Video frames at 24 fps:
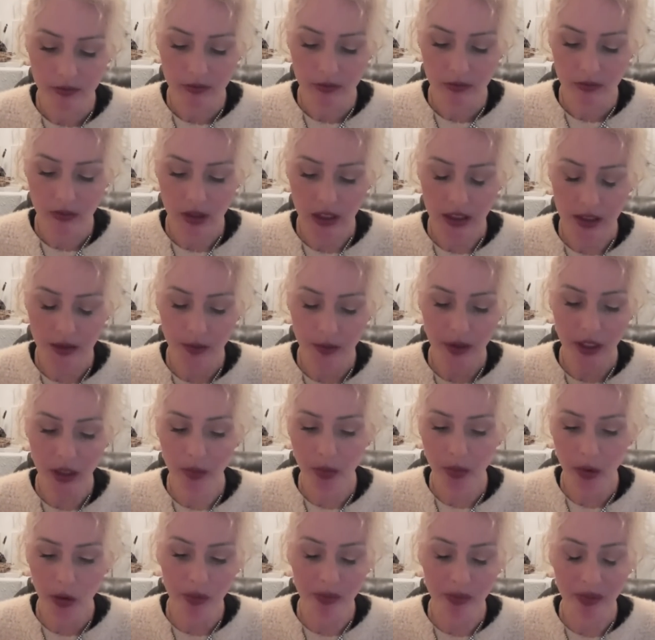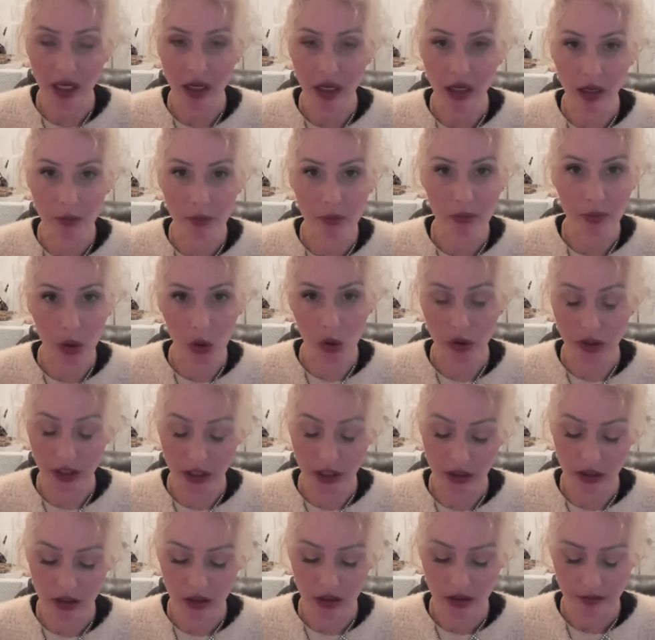these people being
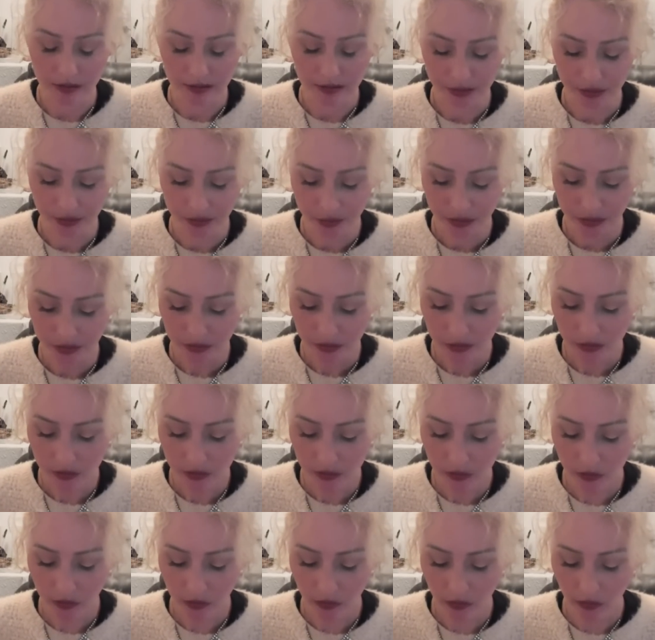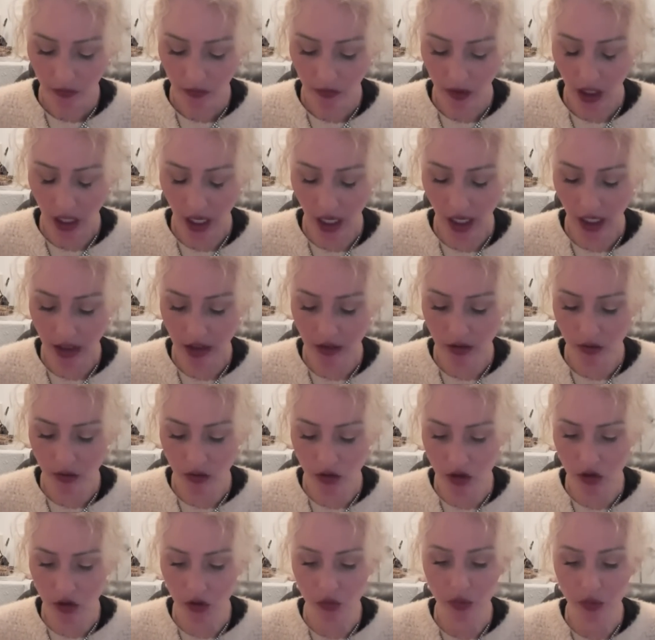emboldened. And
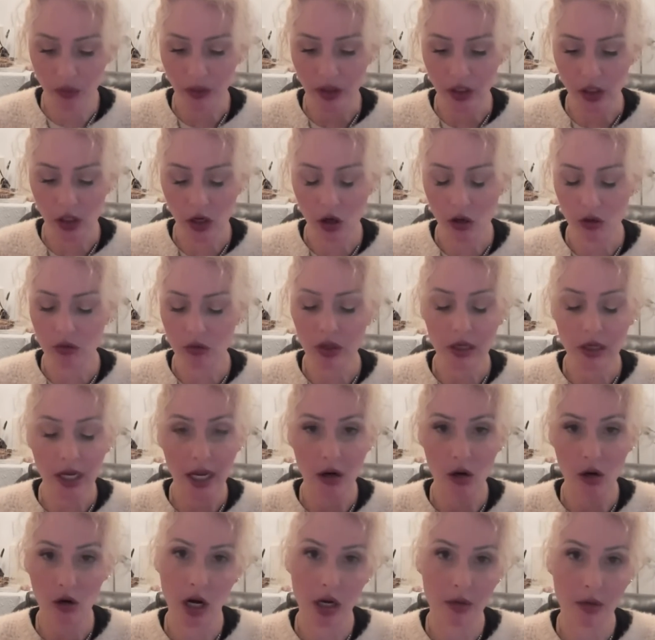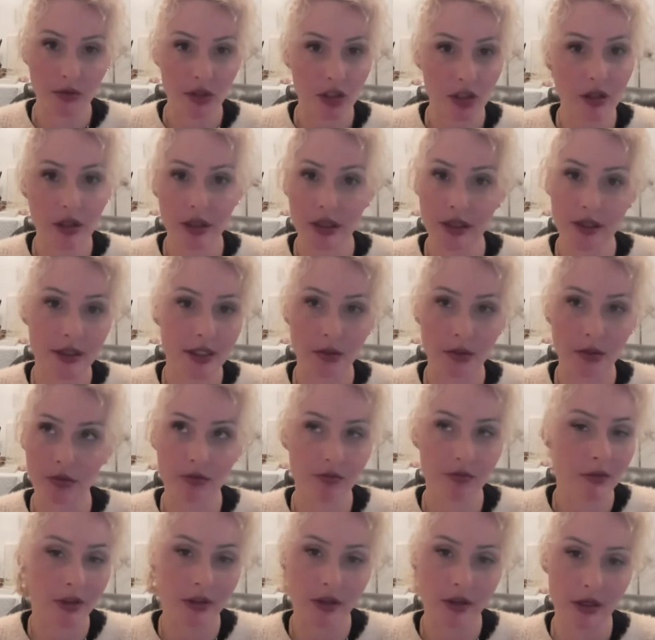so, hate crimes, you're going to see them
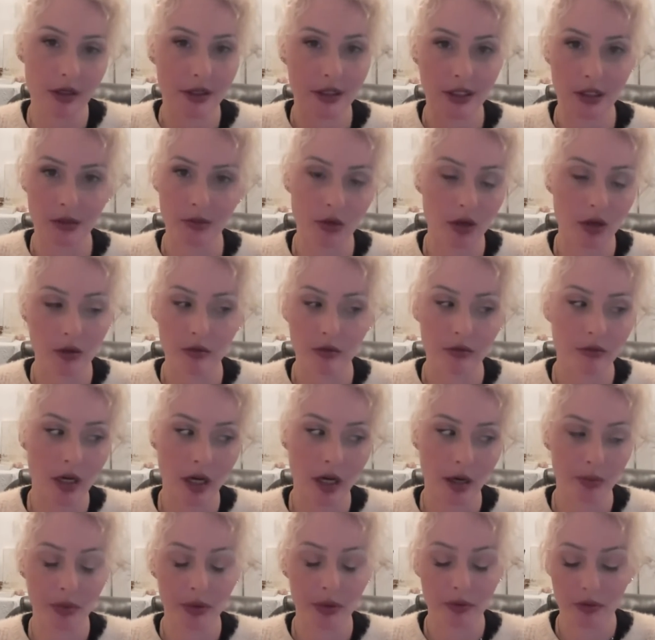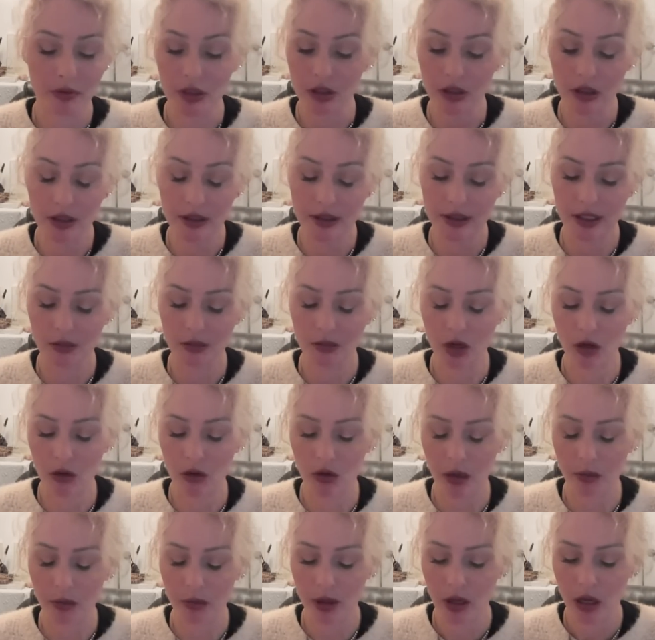go up. You're going to see them go
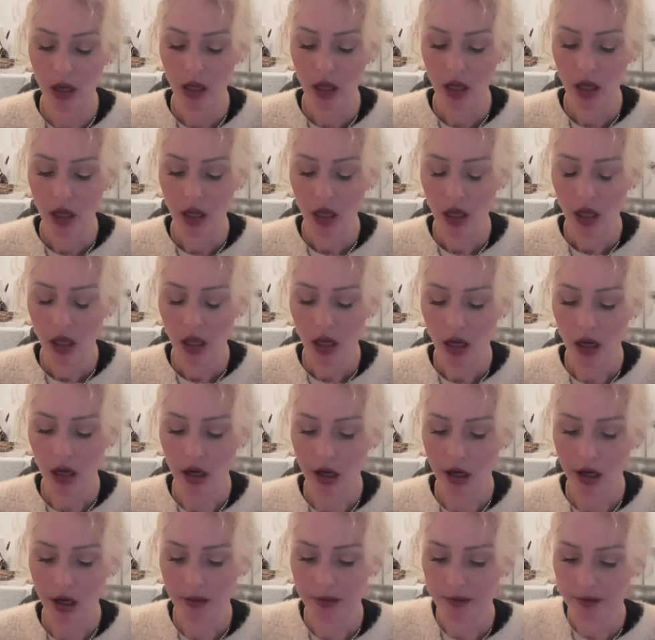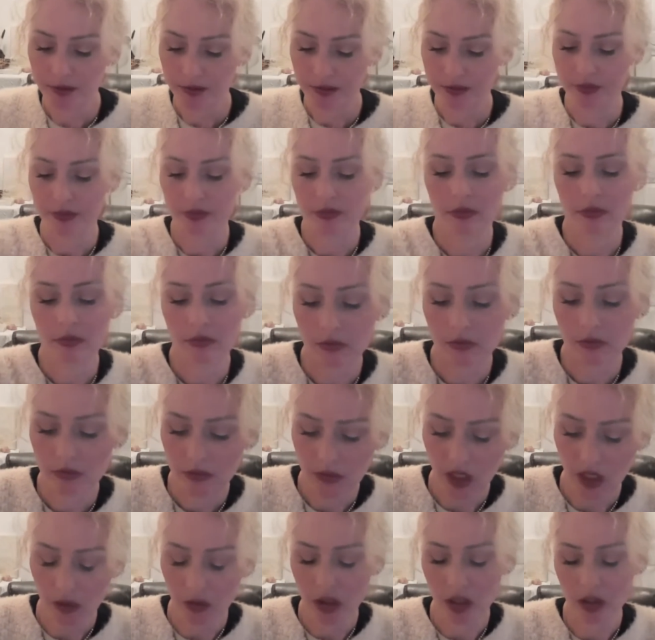up. I
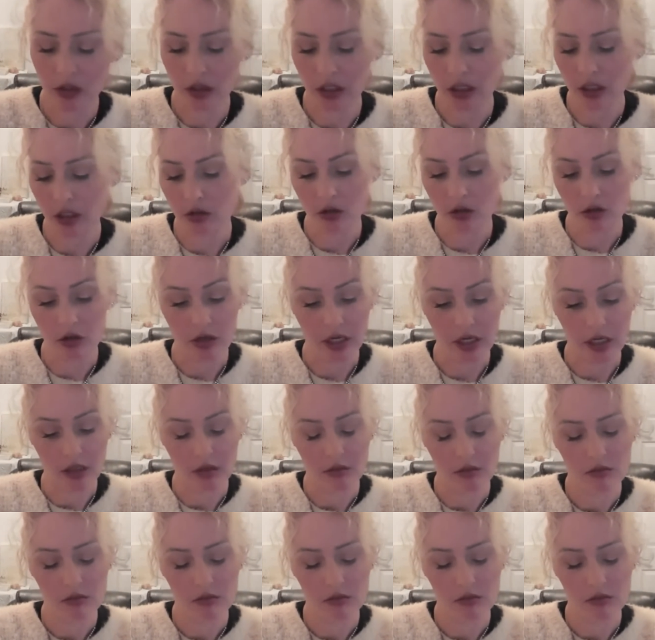want to look at Ukraine.